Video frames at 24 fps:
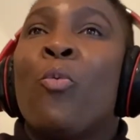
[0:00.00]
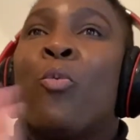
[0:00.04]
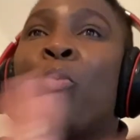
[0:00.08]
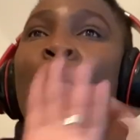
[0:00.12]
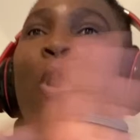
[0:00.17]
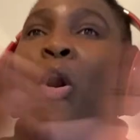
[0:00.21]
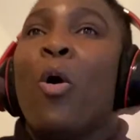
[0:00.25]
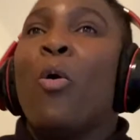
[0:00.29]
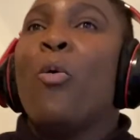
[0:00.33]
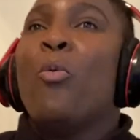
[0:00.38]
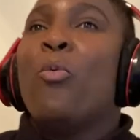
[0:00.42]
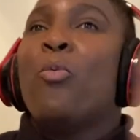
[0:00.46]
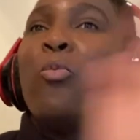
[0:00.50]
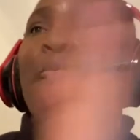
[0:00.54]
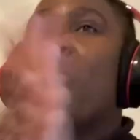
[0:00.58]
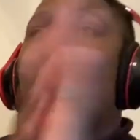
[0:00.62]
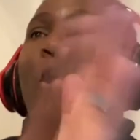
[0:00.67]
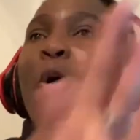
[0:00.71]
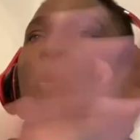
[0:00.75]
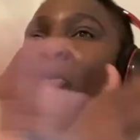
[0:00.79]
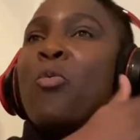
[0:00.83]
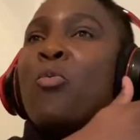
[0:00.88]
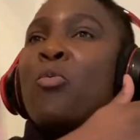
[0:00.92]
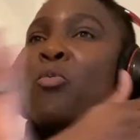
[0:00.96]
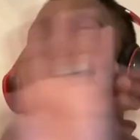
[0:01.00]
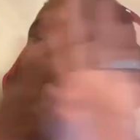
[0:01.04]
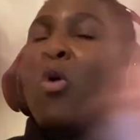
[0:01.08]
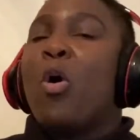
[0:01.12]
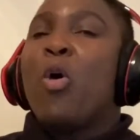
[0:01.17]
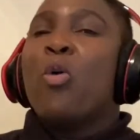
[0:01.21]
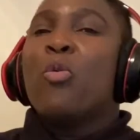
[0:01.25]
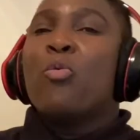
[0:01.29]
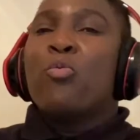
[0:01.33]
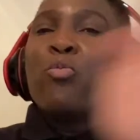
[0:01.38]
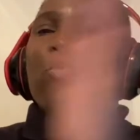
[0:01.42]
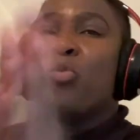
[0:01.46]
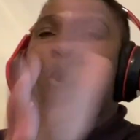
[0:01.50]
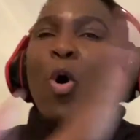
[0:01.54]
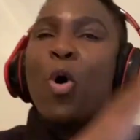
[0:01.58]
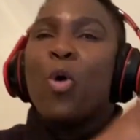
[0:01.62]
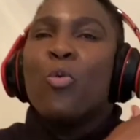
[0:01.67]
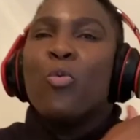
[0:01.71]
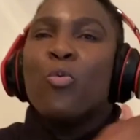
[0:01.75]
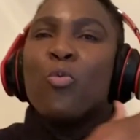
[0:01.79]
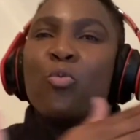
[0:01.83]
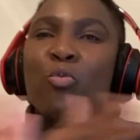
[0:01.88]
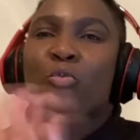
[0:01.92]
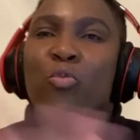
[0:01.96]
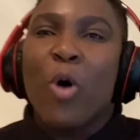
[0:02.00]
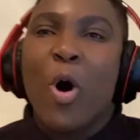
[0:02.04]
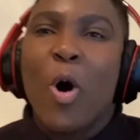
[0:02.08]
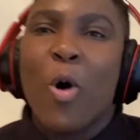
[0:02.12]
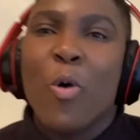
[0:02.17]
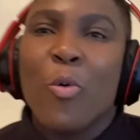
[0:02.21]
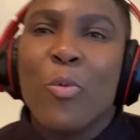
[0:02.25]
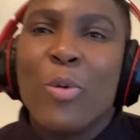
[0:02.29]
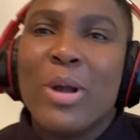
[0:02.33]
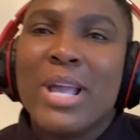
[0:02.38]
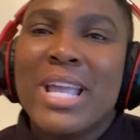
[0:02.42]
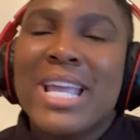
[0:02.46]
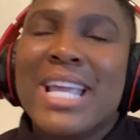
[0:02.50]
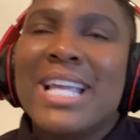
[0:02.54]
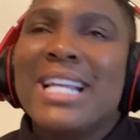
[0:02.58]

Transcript: whoa, whoa, whoa, whoa, whoa.